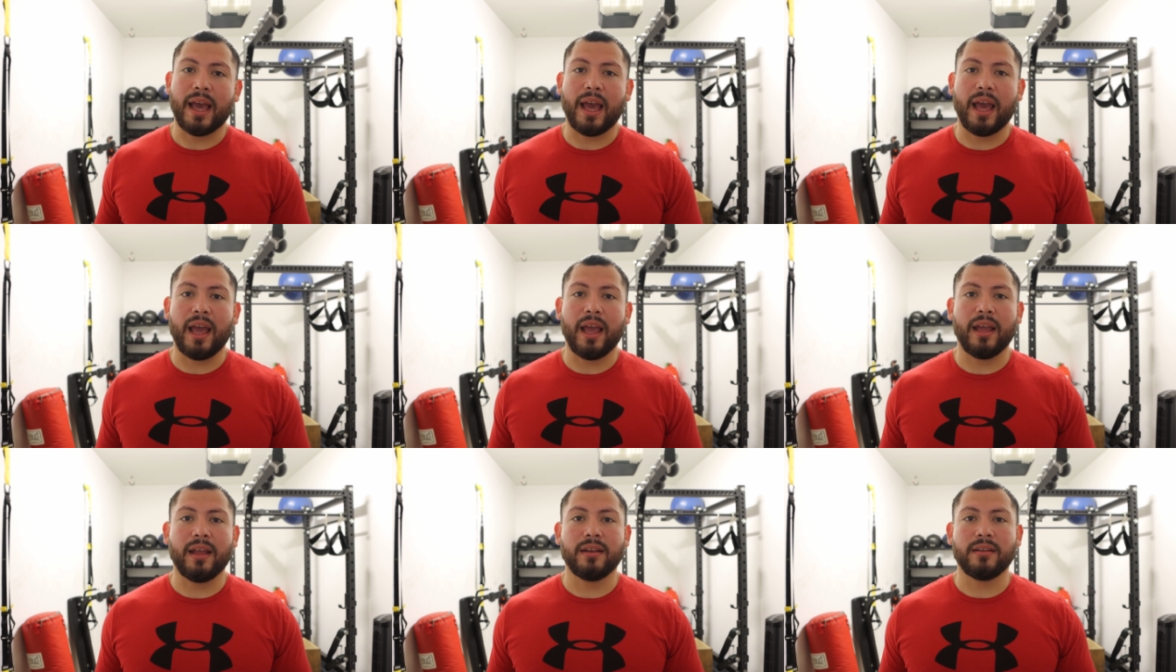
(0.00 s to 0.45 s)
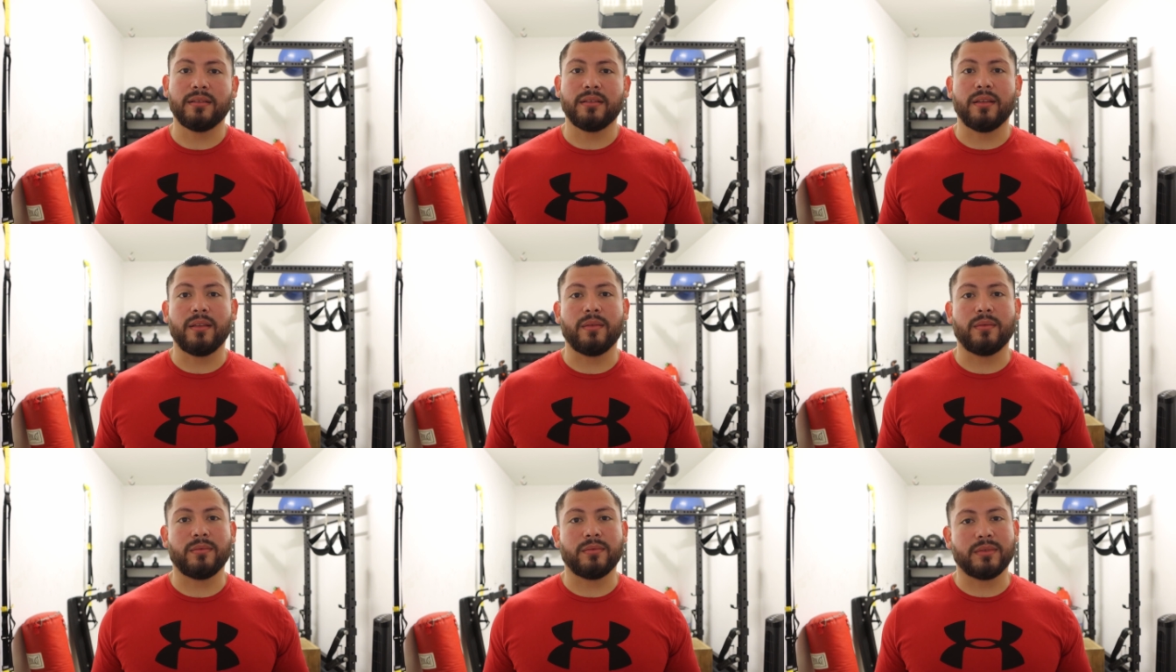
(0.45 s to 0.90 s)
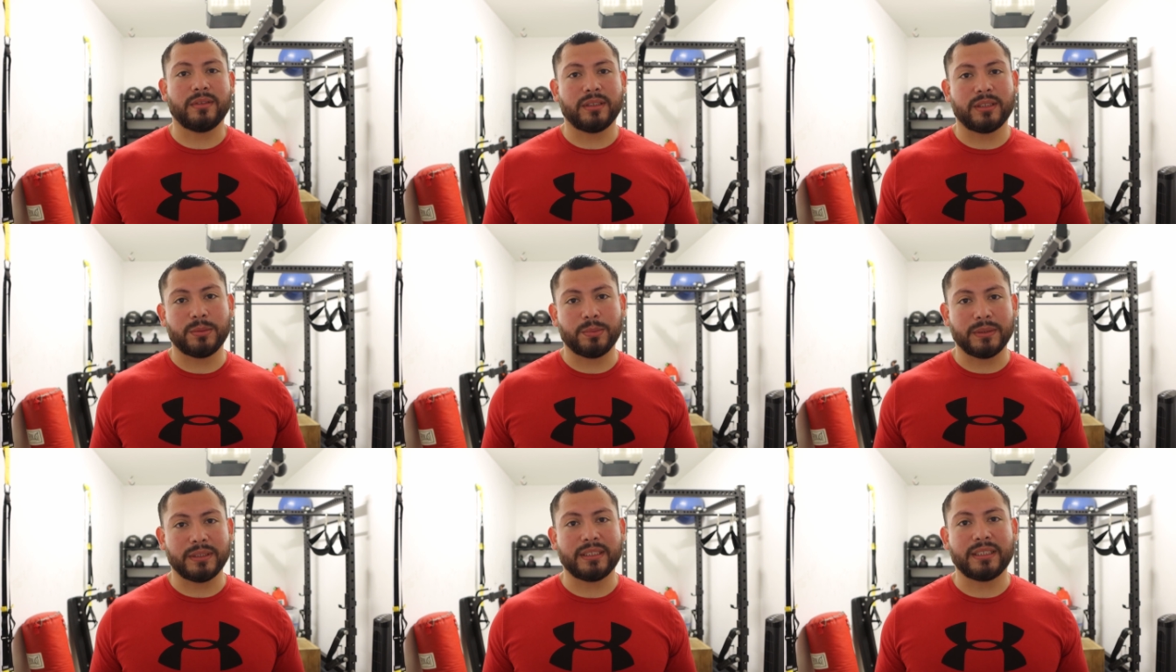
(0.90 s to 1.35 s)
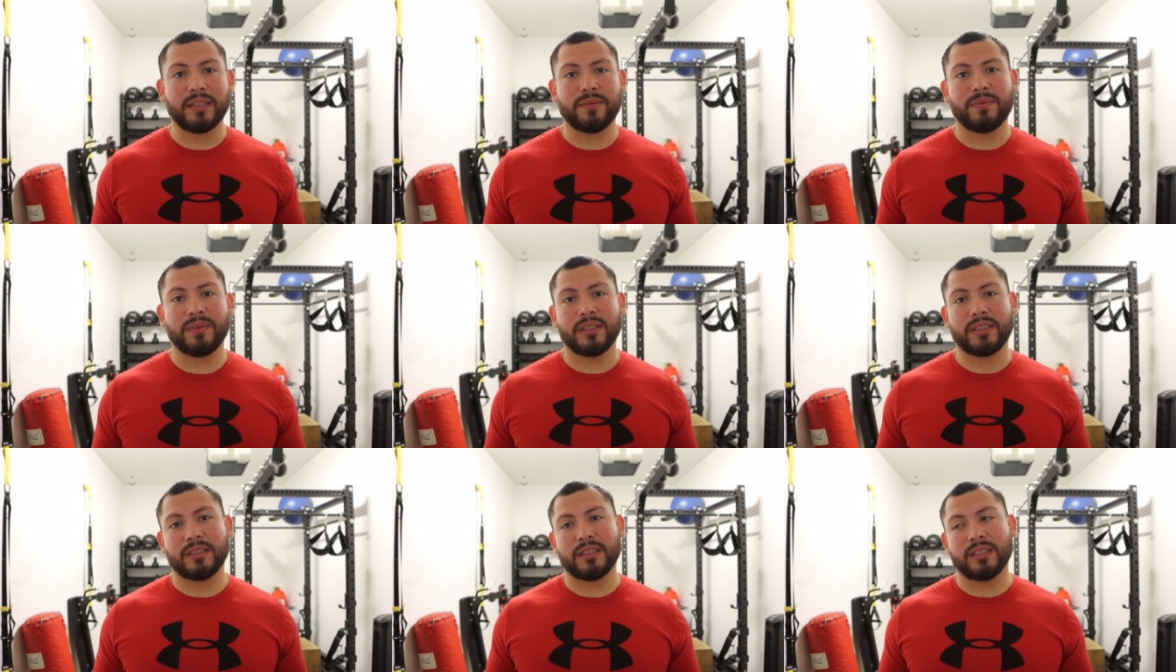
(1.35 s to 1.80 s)
and
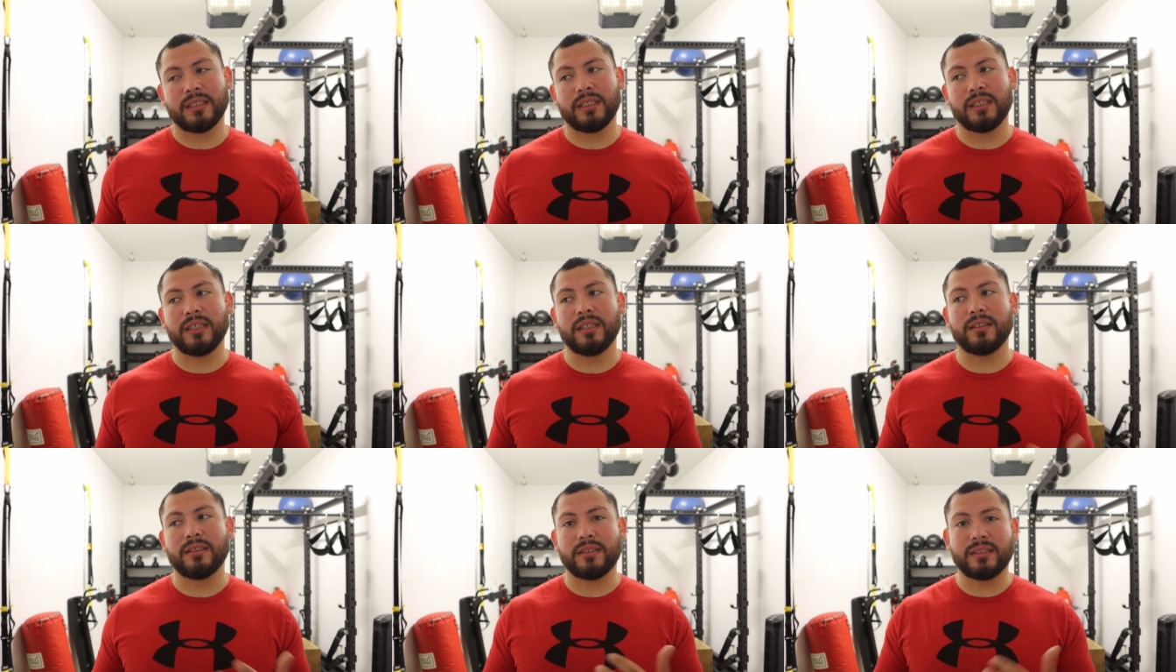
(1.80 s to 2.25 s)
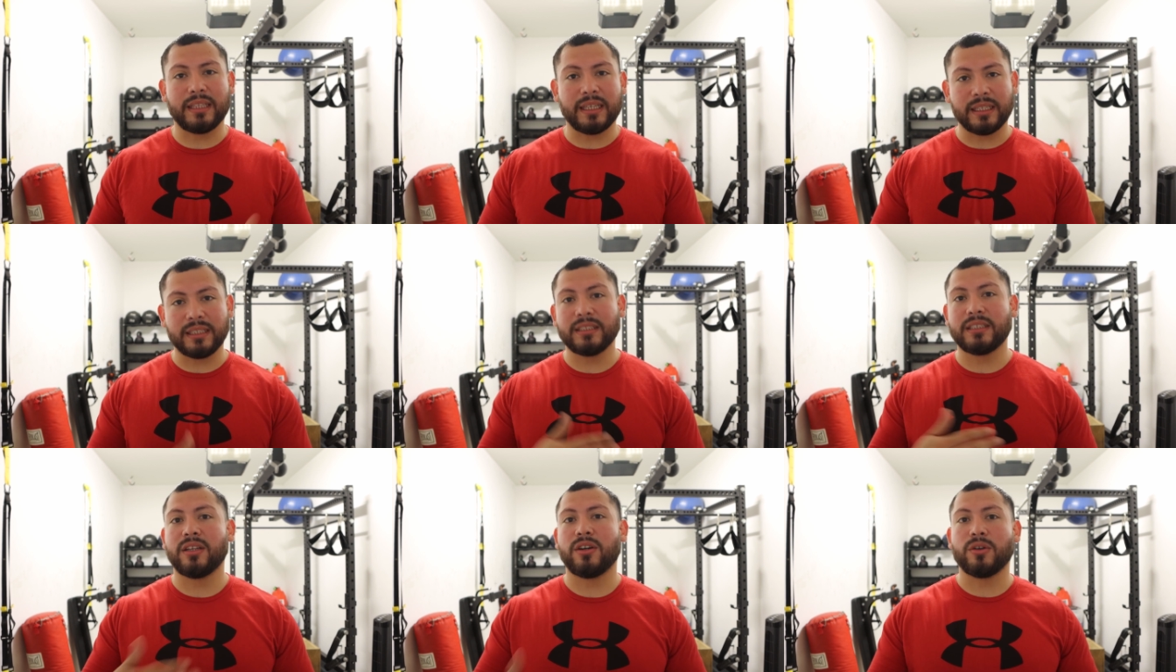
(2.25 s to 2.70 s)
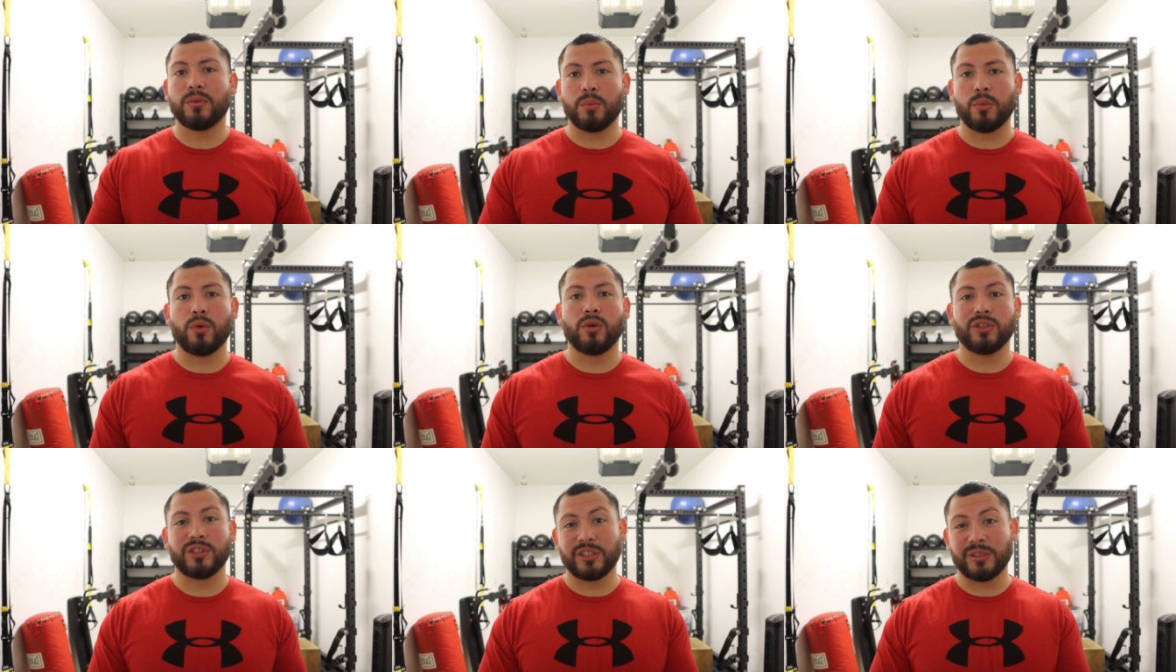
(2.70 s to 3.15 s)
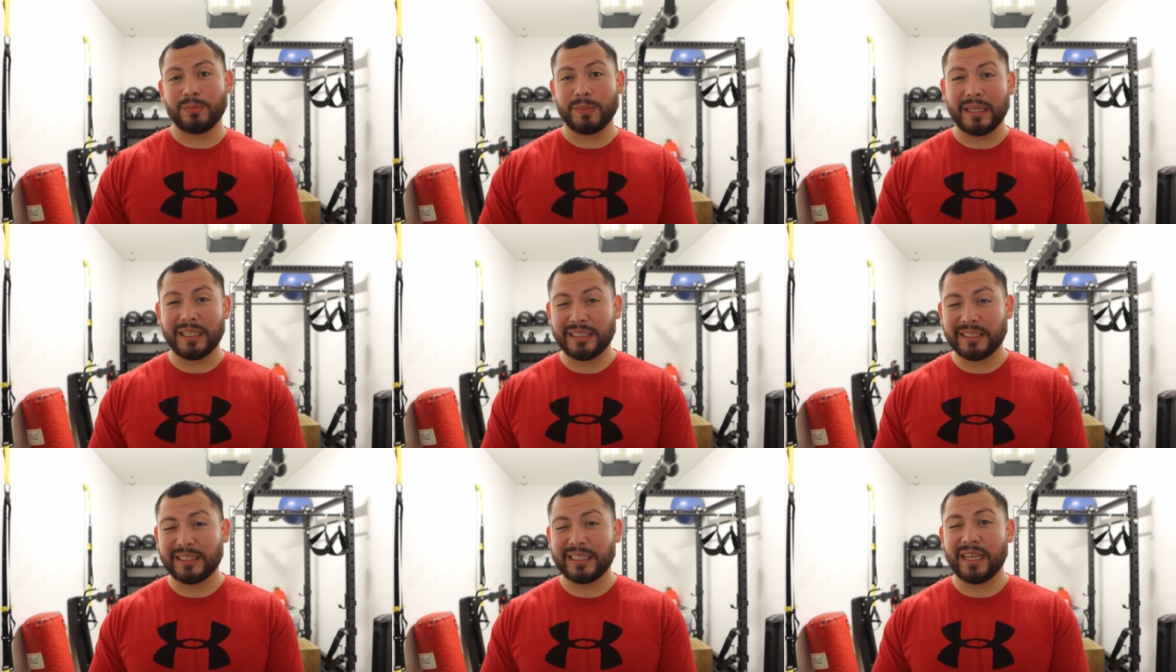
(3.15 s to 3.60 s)
specifically things that are more
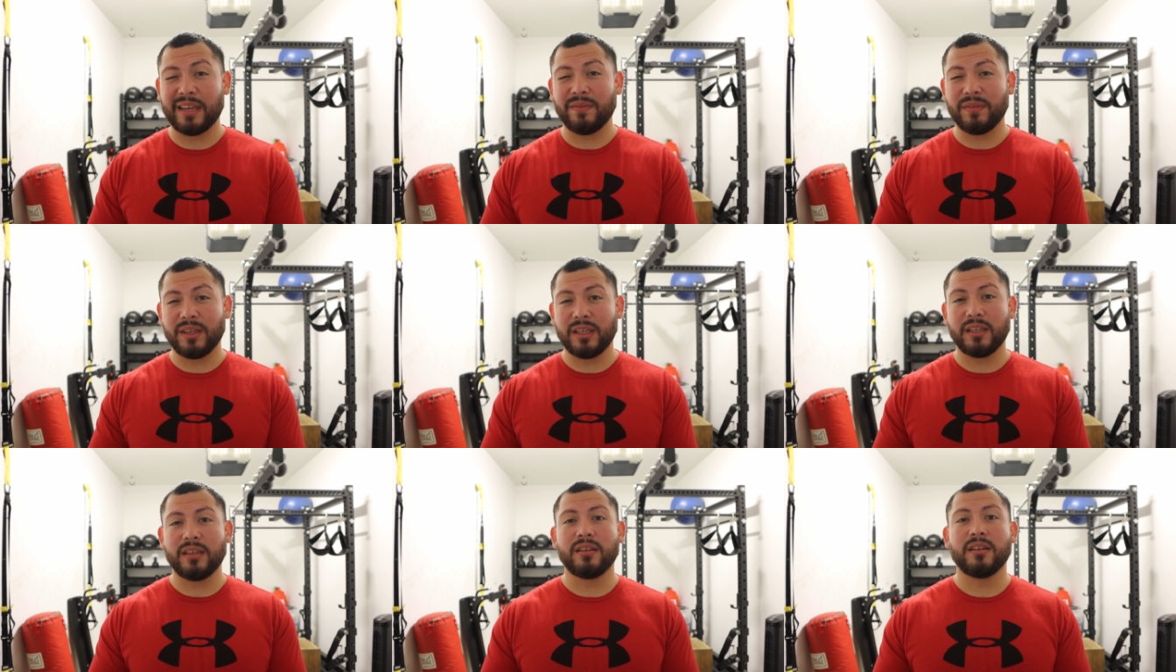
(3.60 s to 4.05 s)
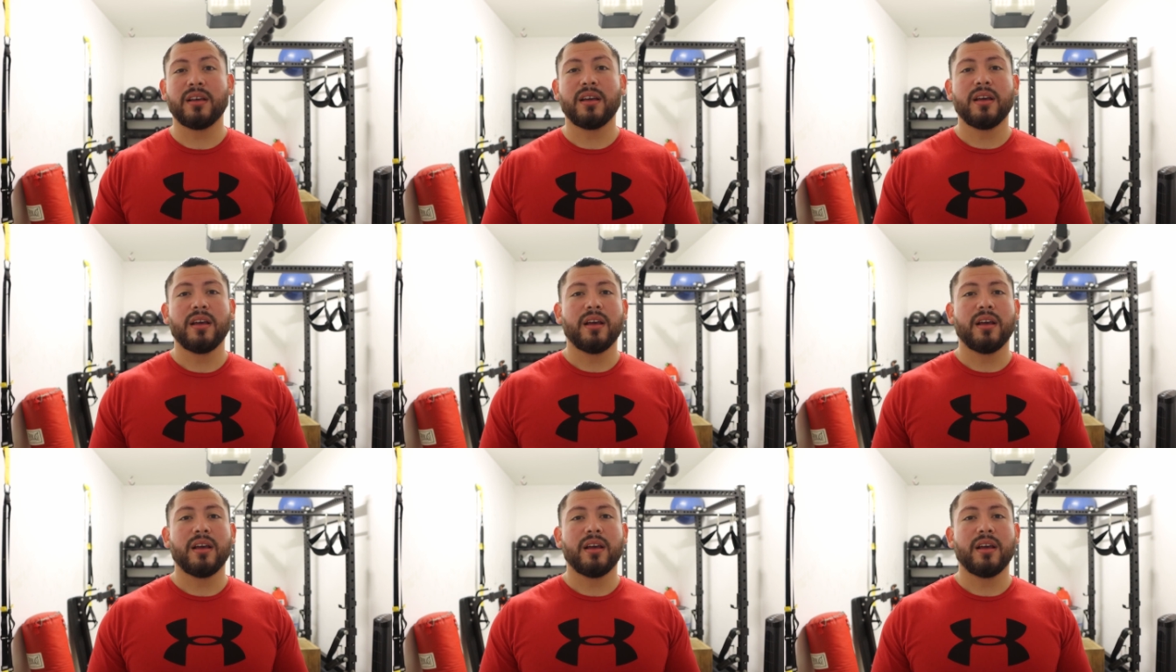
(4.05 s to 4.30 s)
space saving,